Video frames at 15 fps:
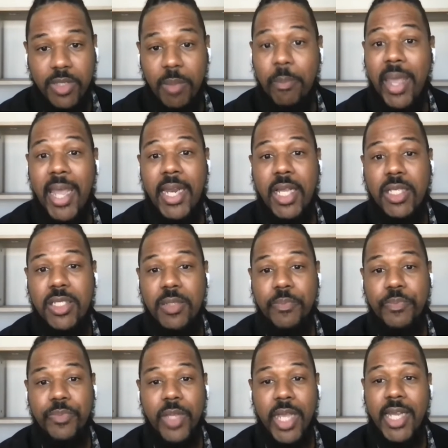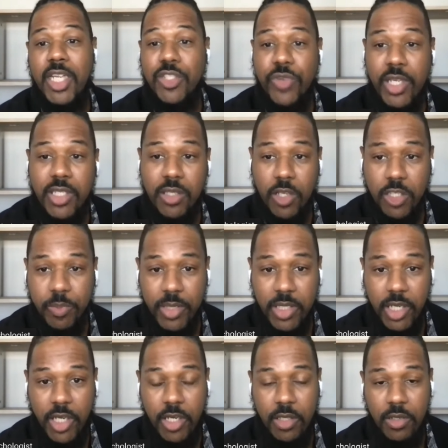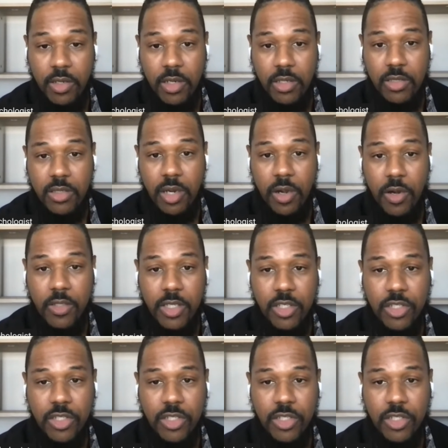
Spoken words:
to manage and address those particular concerns.